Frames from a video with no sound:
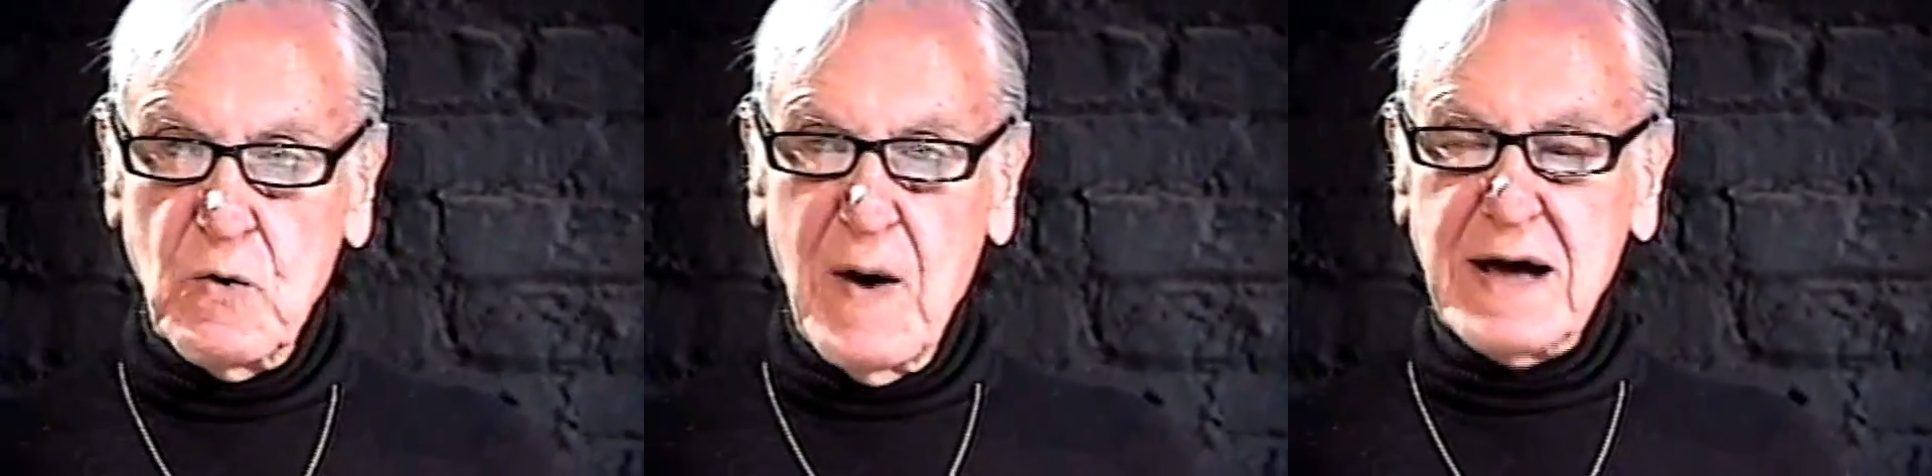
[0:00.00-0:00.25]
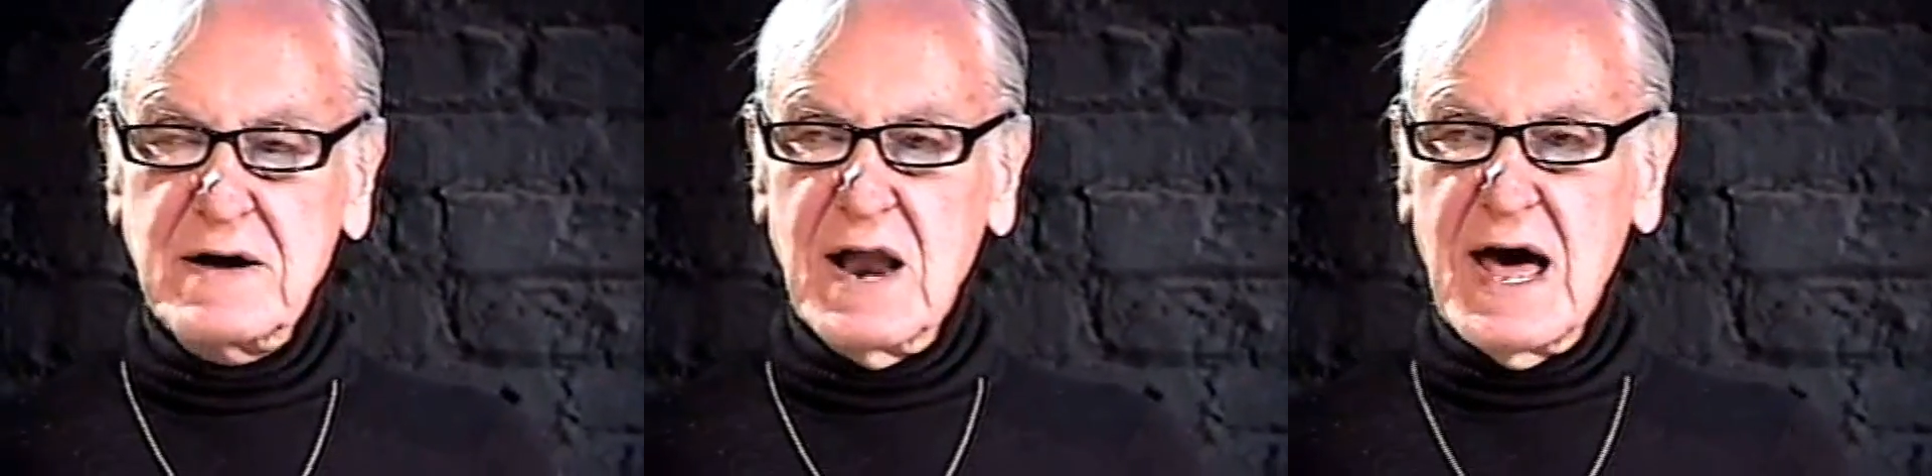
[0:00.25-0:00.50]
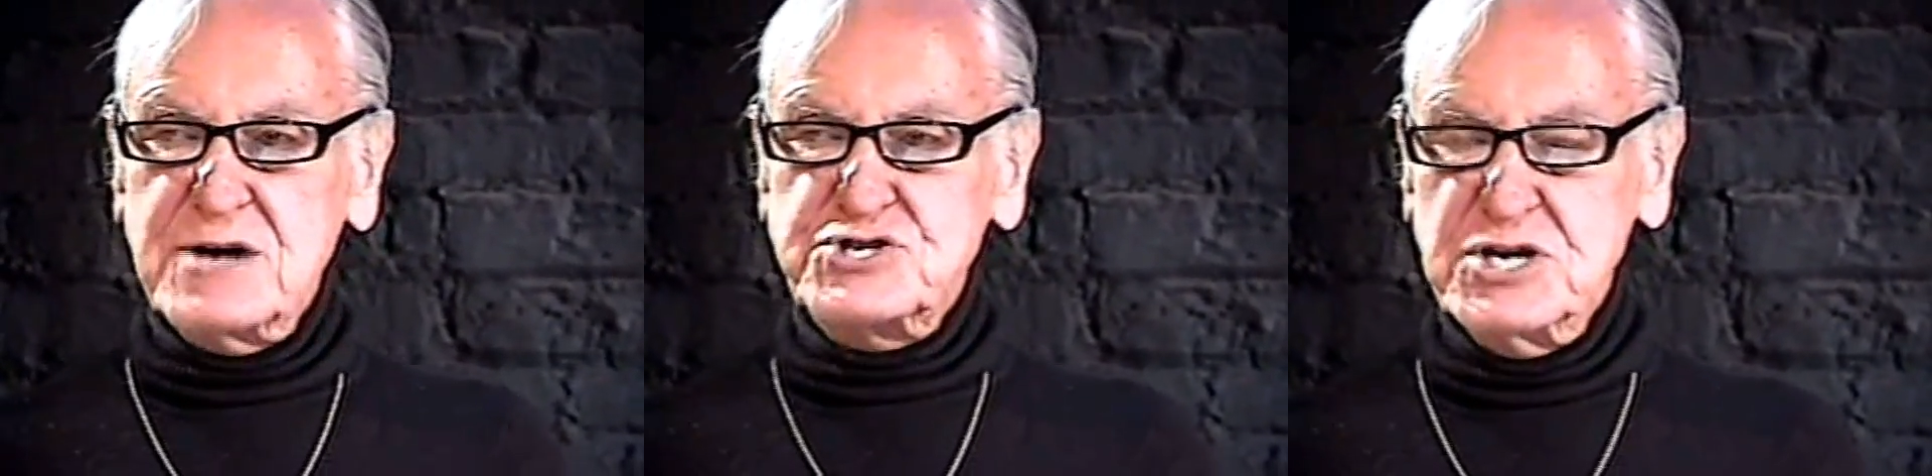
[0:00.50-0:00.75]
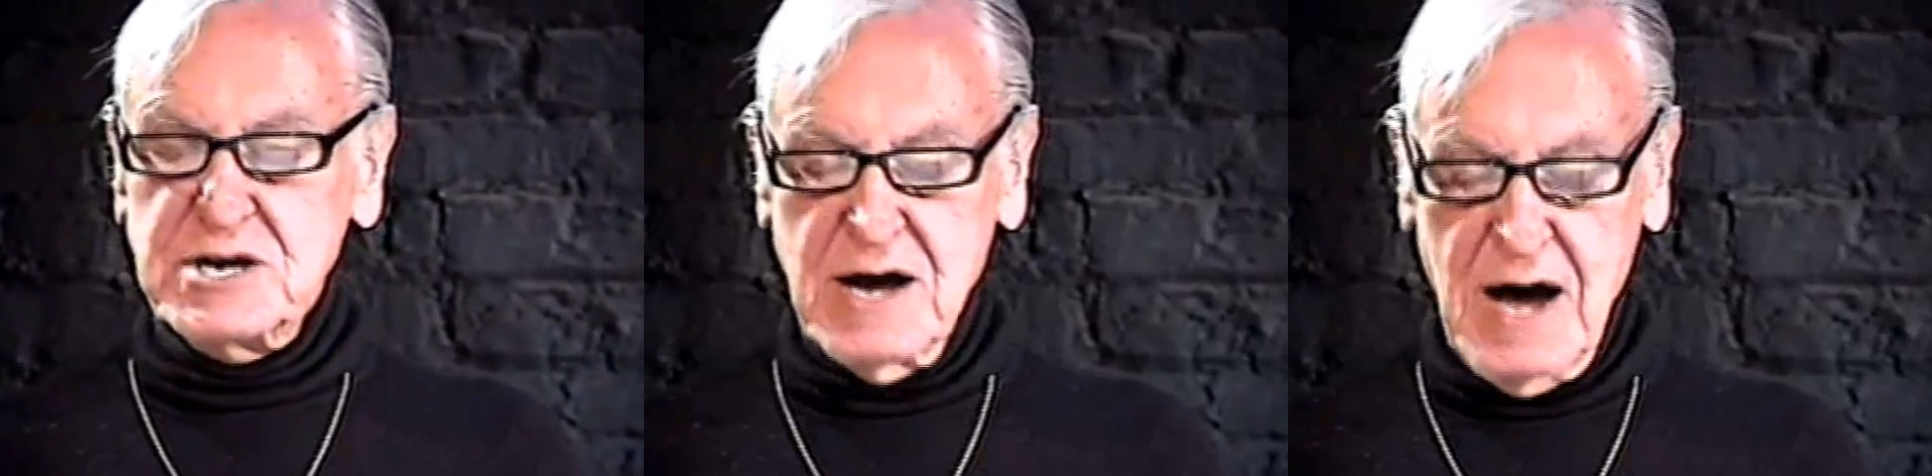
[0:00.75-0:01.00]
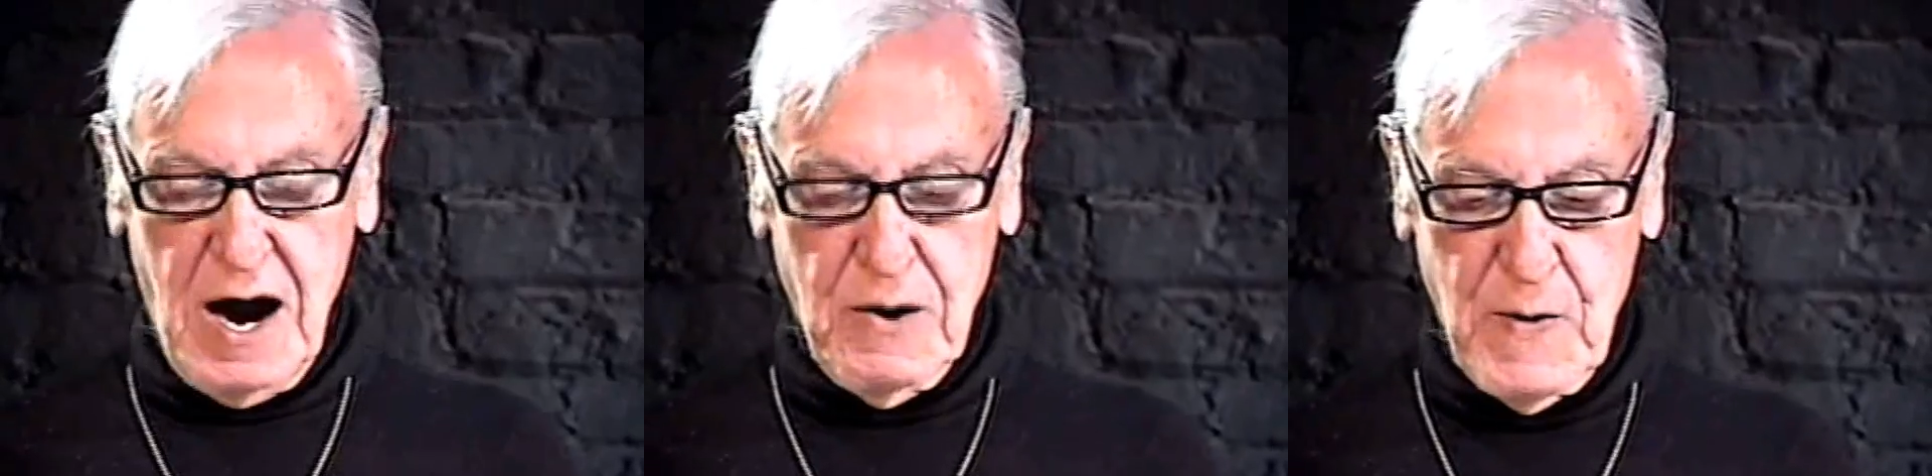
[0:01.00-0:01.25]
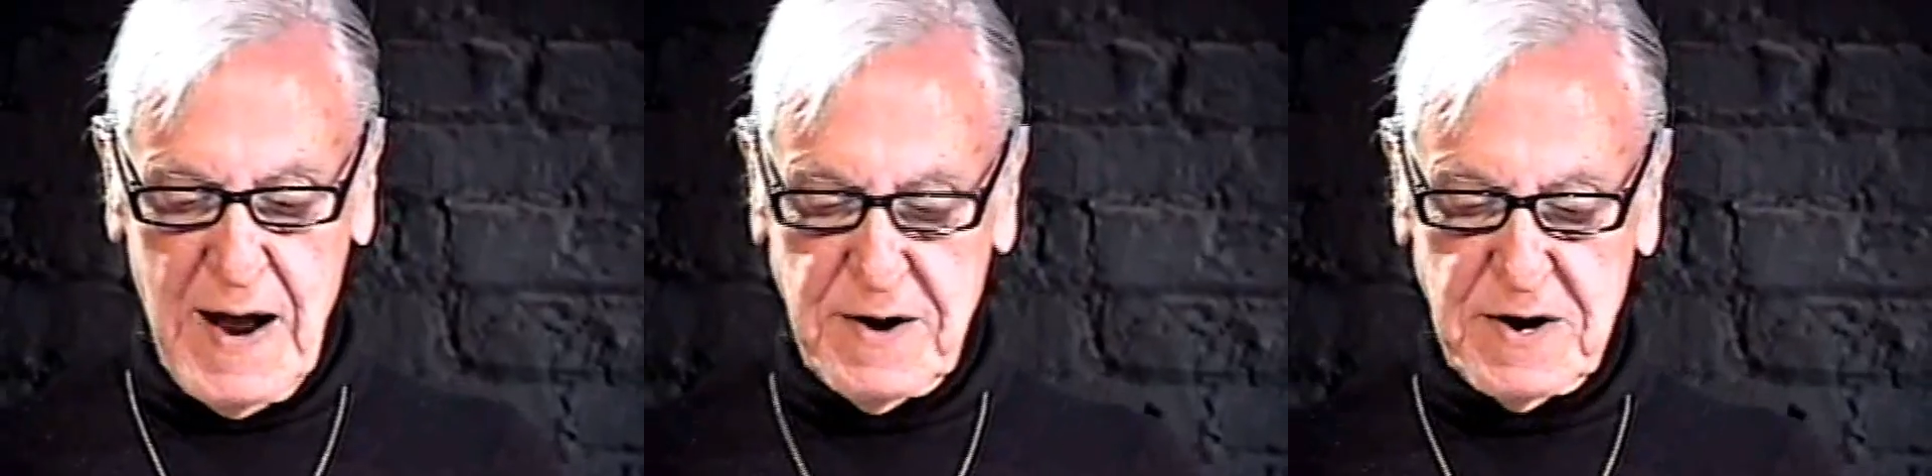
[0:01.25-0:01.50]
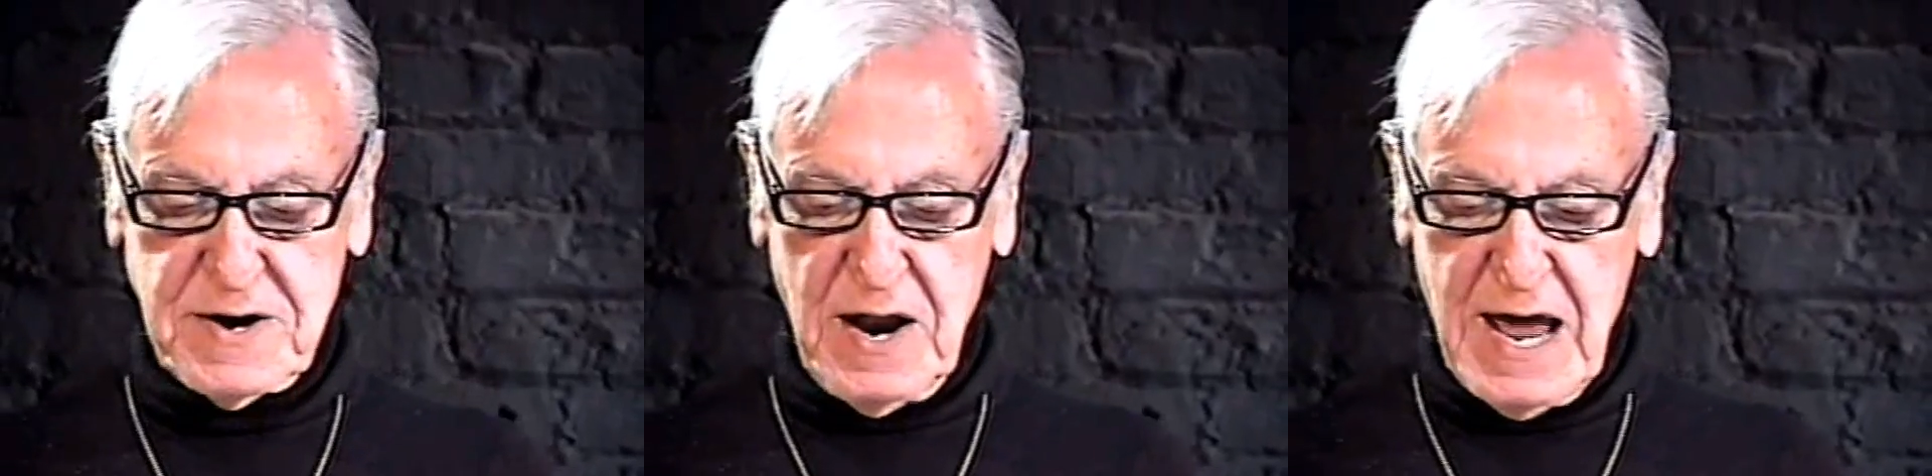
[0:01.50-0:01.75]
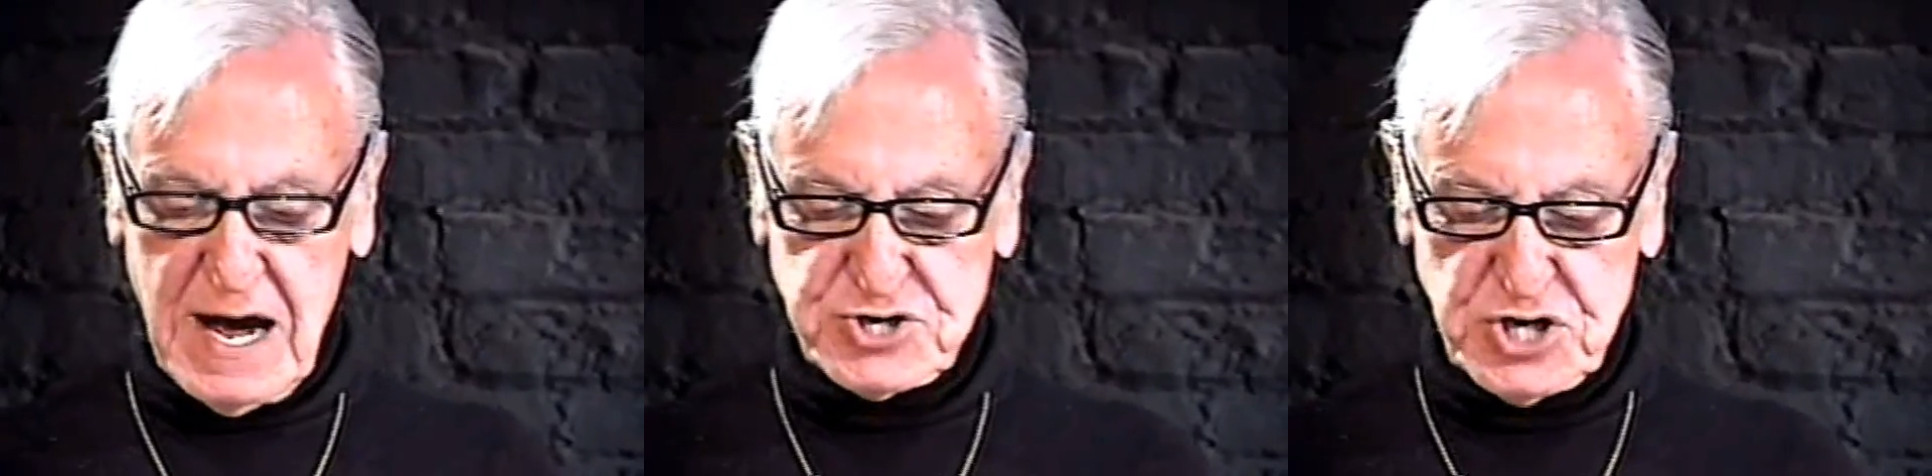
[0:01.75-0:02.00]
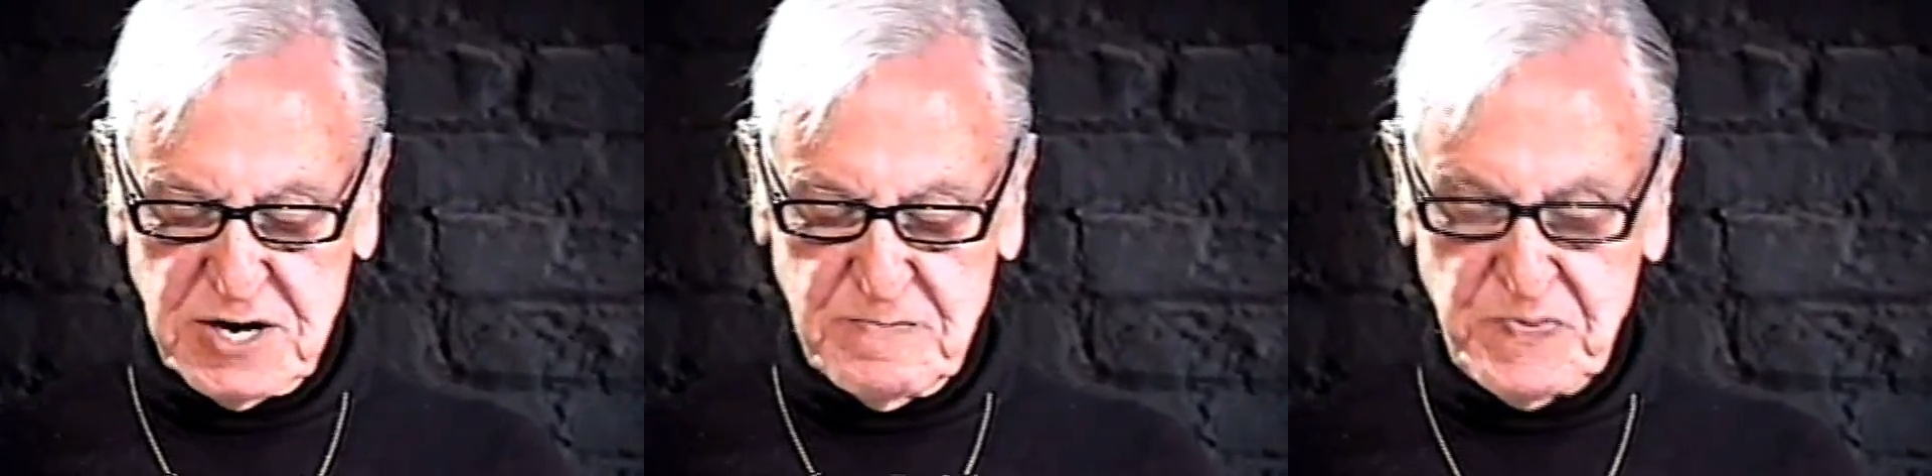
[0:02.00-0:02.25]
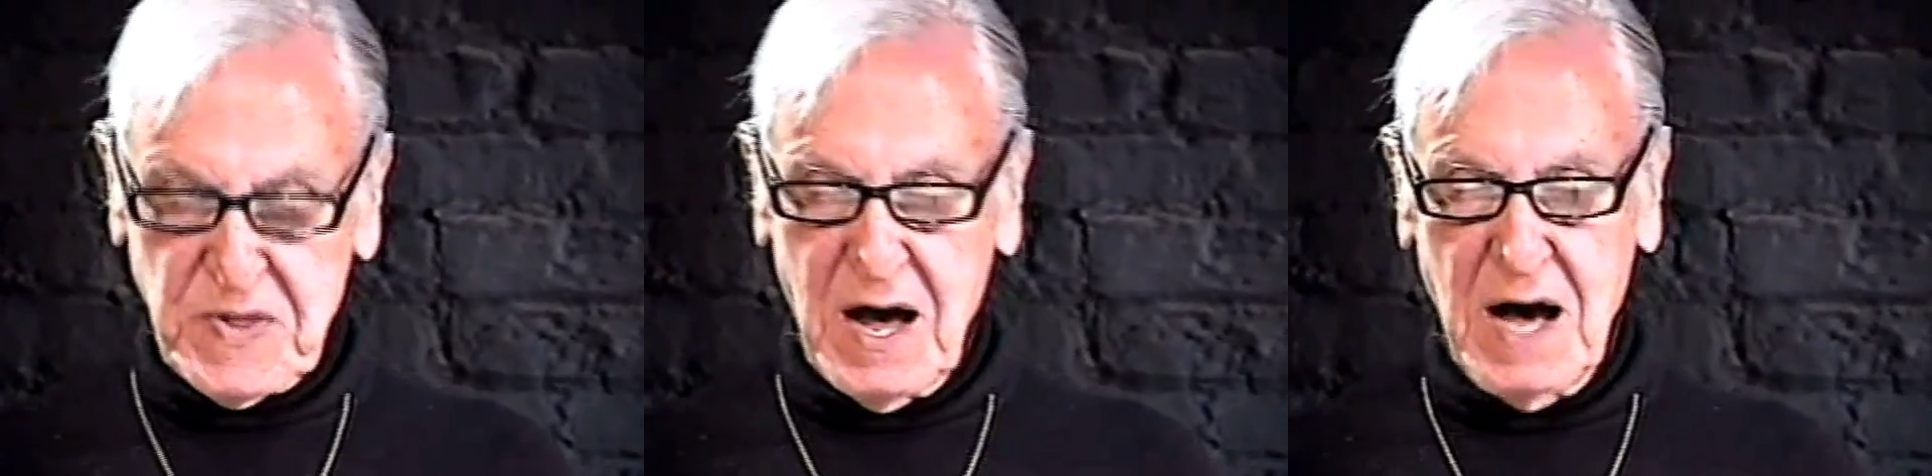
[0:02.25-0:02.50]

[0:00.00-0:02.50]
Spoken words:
recollection, a record collection,